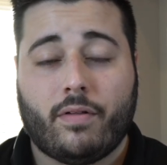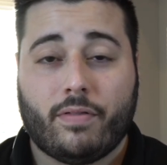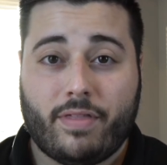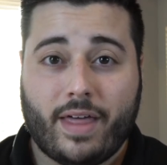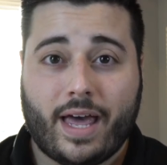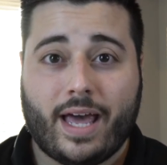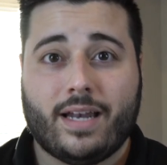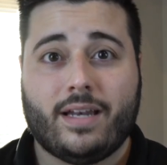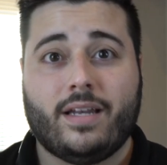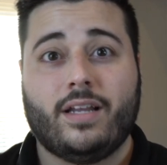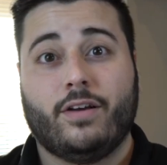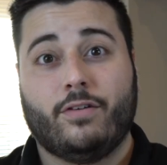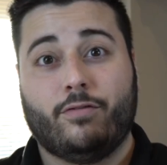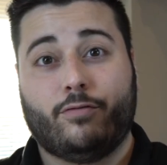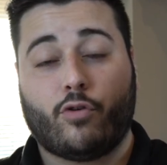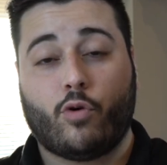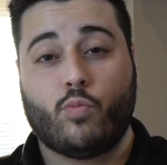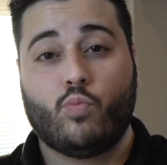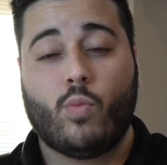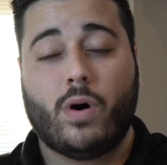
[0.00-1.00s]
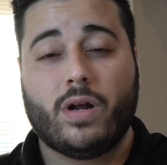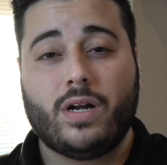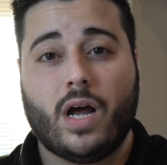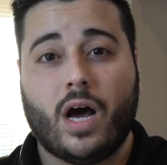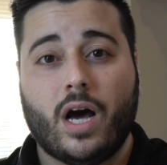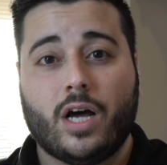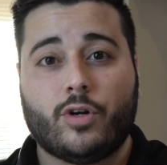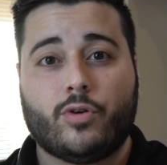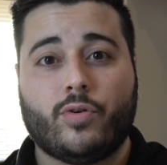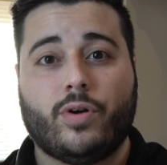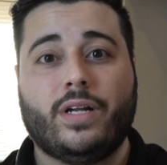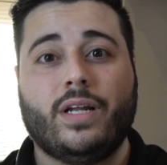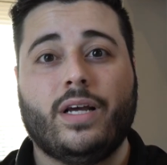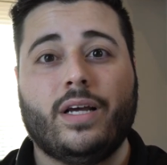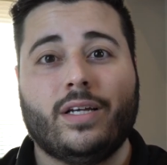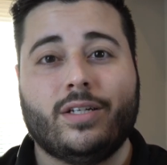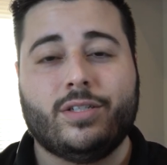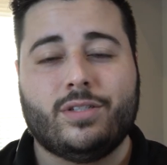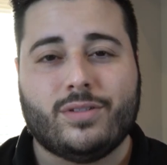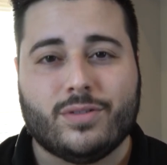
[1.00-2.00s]
than from
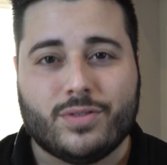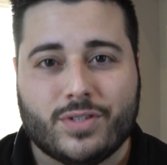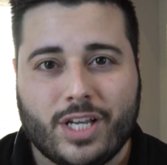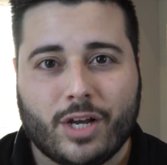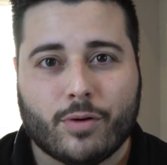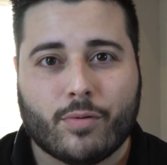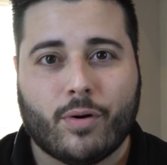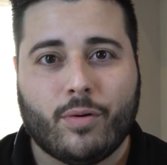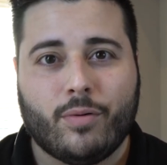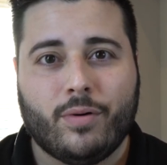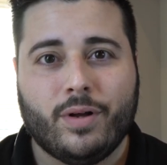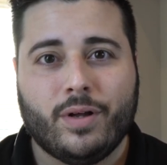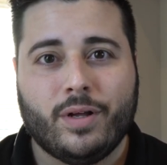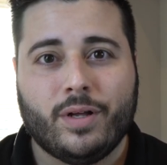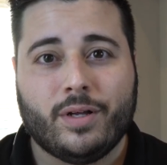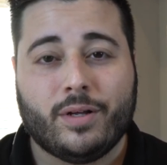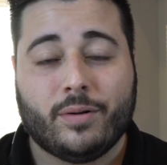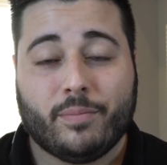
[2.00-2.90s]
100 to 0